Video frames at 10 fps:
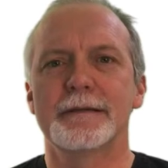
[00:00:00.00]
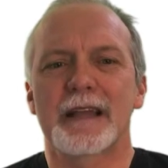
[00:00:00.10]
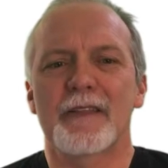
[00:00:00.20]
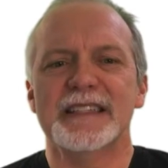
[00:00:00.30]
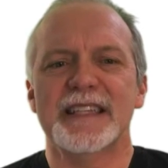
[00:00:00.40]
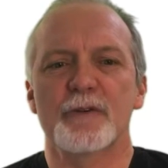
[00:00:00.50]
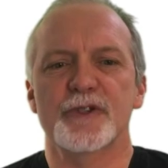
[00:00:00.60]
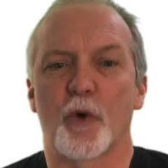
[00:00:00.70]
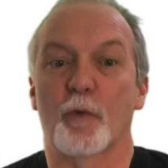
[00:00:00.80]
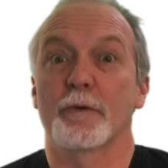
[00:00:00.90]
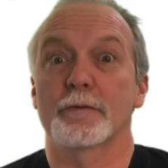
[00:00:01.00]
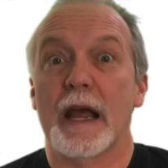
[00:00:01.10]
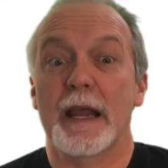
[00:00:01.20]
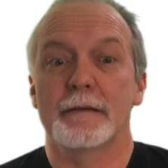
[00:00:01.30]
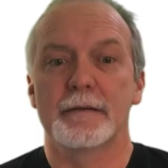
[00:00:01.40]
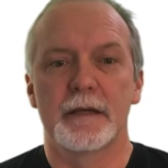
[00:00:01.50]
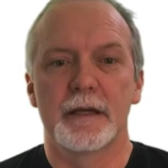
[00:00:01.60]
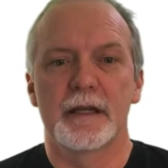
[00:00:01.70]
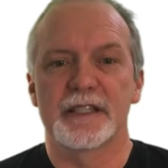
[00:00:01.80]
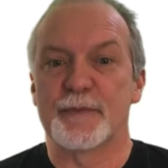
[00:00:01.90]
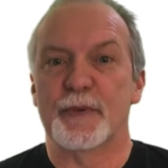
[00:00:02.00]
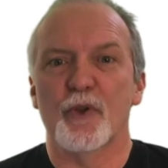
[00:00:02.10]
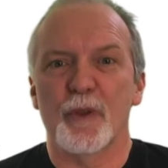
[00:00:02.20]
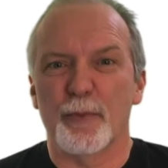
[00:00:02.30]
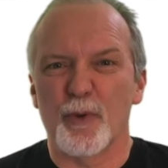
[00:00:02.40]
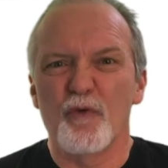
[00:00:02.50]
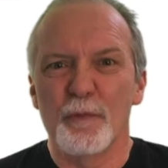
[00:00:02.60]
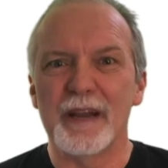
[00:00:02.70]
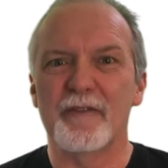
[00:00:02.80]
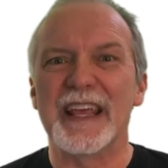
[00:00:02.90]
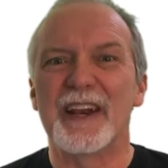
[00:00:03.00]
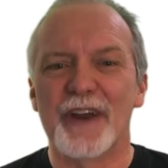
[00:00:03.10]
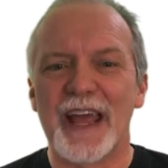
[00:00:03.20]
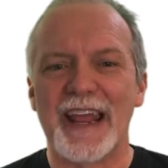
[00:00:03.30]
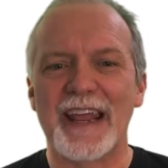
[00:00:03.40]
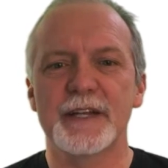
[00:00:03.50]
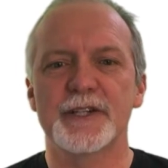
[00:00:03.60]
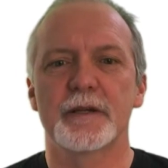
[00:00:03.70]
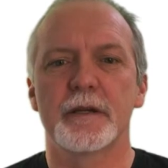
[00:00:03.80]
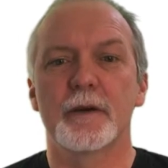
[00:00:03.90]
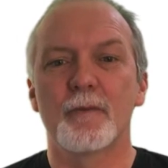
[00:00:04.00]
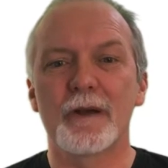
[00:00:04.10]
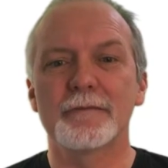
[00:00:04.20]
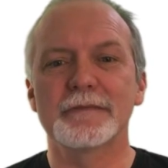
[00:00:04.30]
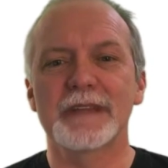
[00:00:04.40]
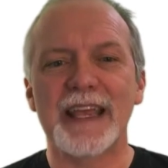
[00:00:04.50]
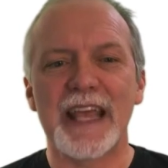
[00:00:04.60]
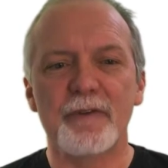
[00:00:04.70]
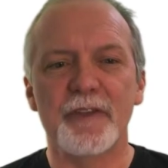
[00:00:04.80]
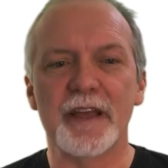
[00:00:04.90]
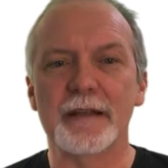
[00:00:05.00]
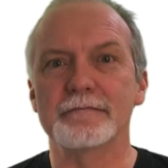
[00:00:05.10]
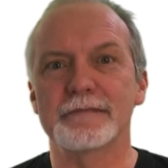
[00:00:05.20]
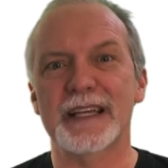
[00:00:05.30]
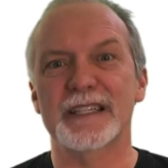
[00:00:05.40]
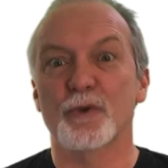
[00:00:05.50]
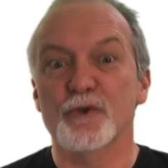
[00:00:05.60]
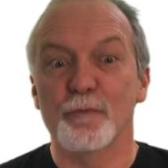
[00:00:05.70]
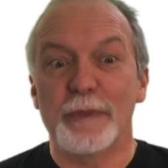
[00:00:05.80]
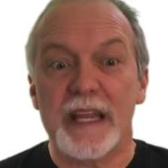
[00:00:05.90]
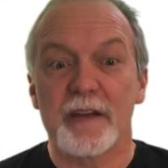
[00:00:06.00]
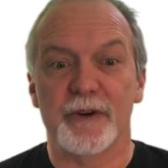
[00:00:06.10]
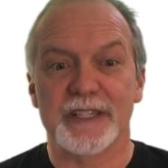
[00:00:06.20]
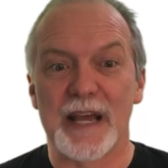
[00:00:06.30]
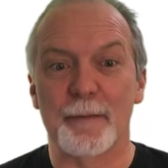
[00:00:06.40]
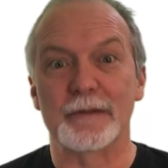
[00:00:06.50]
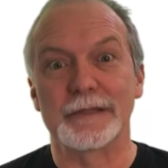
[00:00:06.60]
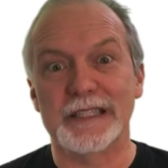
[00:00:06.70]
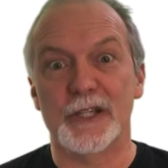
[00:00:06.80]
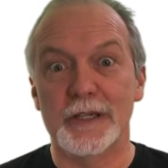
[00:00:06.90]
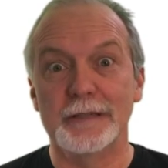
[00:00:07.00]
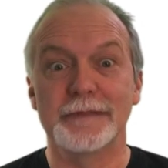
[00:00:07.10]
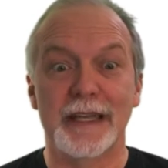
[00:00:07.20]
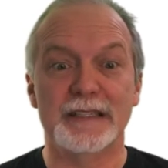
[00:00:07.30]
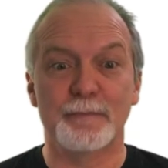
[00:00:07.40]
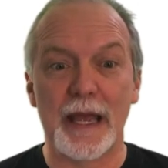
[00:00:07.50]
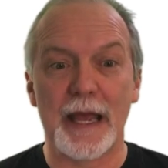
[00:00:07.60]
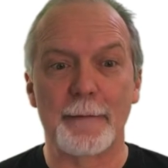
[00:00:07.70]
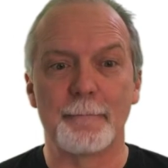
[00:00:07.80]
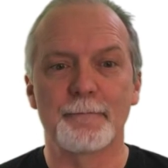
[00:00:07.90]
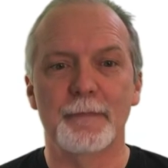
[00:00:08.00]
Now that sounds normal, right? Typical improvement of the internet age. Well, like everything, like social media, for example, it's good and it's bad.